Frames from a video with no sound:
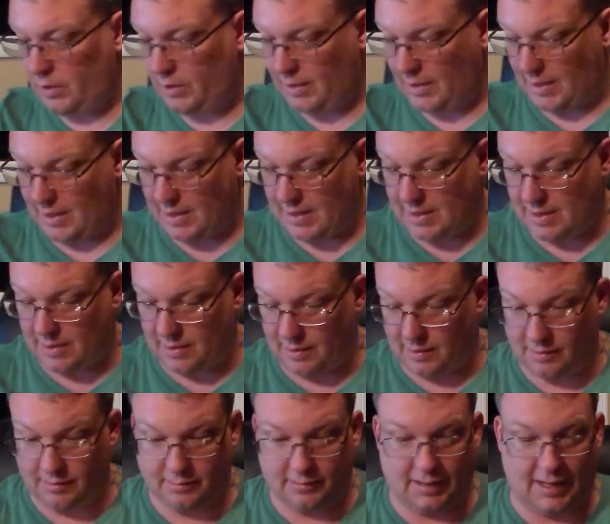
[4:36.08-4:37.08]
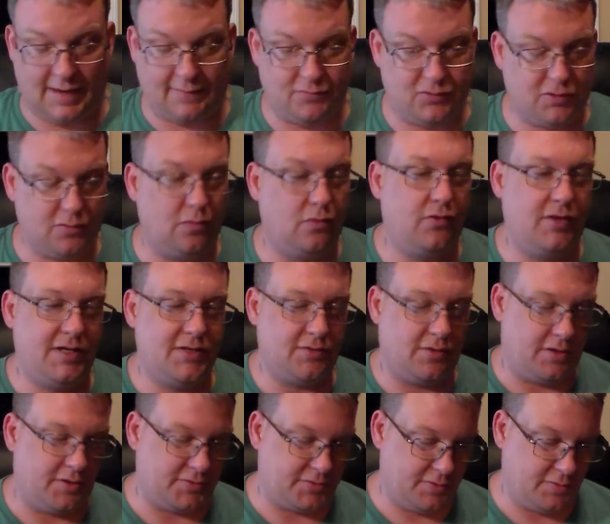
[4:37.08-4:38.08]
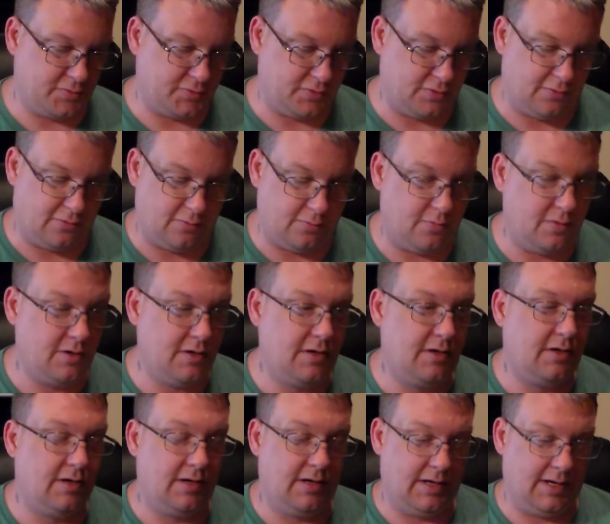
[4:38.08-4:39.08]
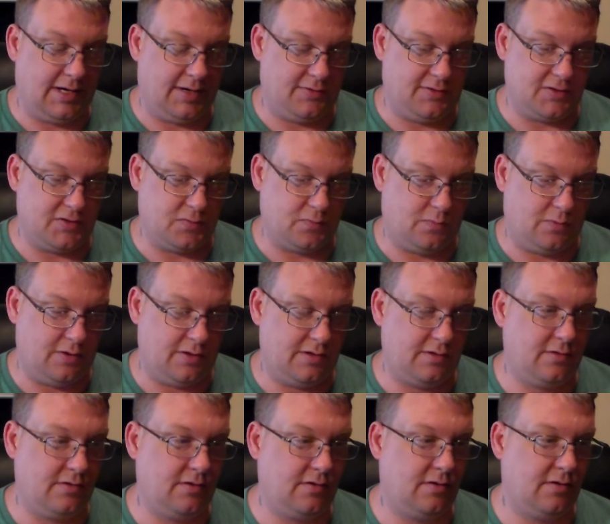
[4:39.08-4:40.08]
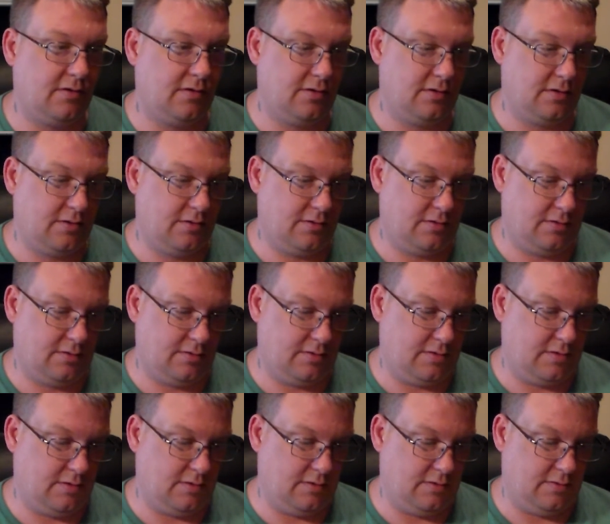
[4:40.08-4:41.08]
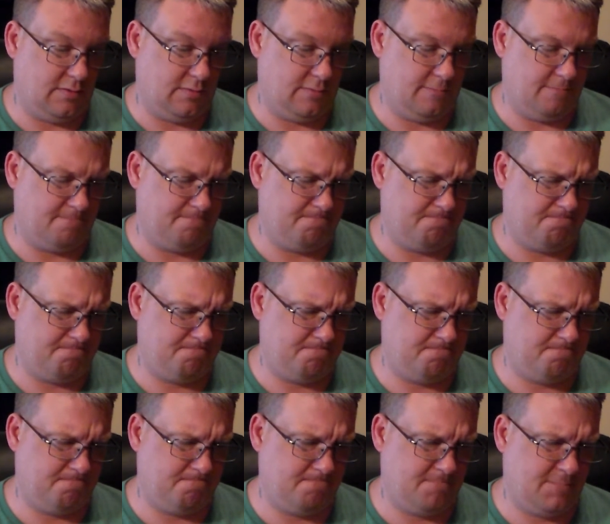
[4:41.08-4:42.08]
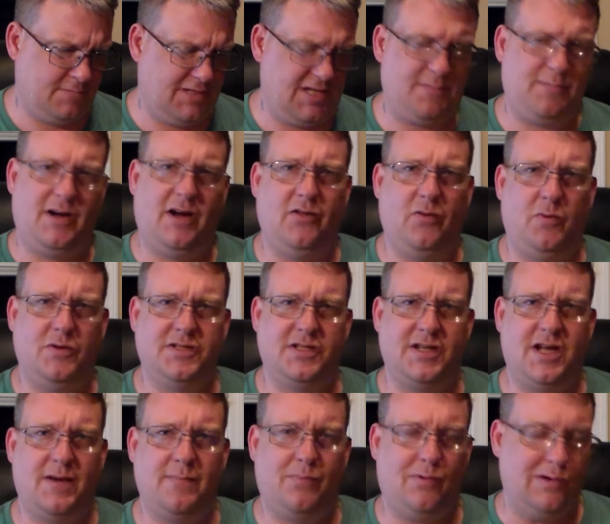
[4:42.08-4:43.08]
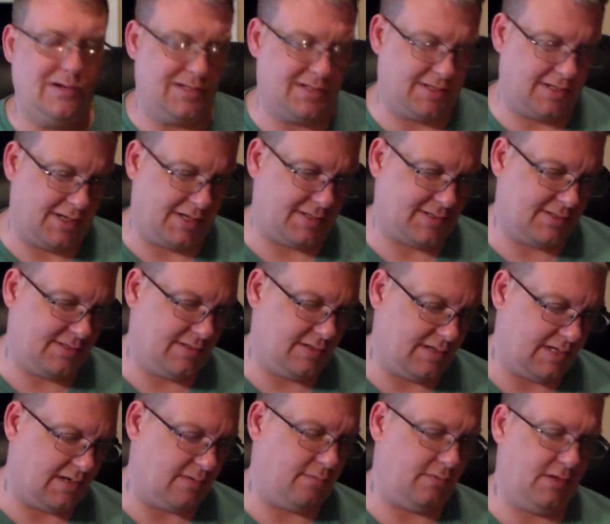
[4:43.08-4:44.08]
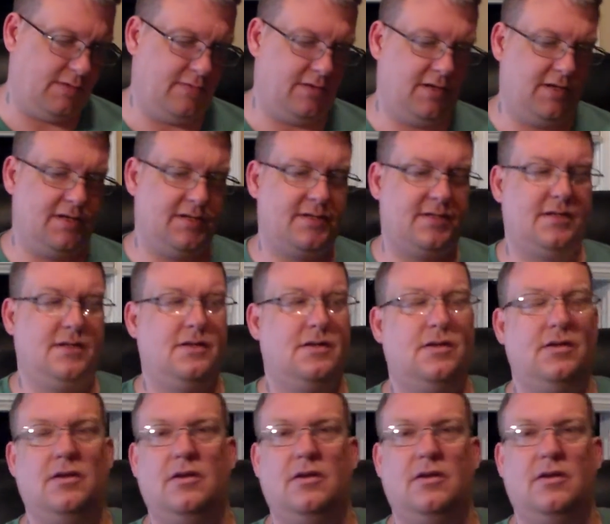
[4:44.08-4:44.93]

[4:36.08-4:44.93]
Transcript: Okay, uh, I have two of these also, so I got this one. Um, I think my other one's a 9.6. Yeah, I believe it is.